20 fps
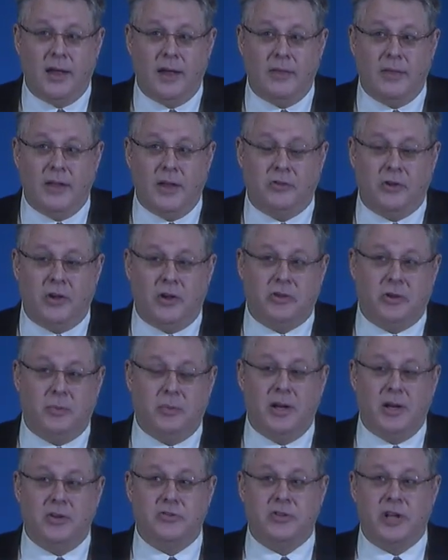that says, I'm
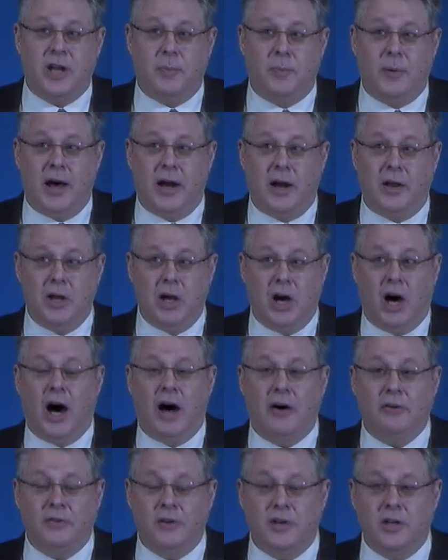going to step out of the
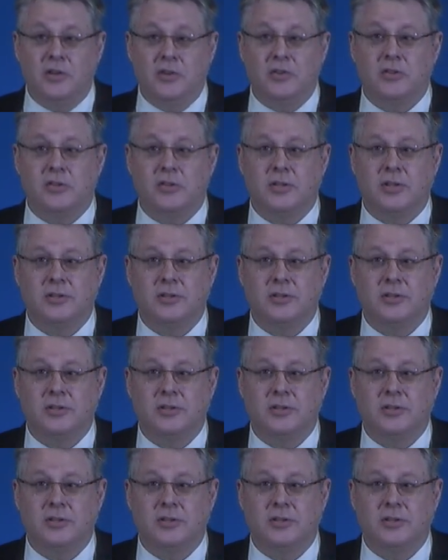office,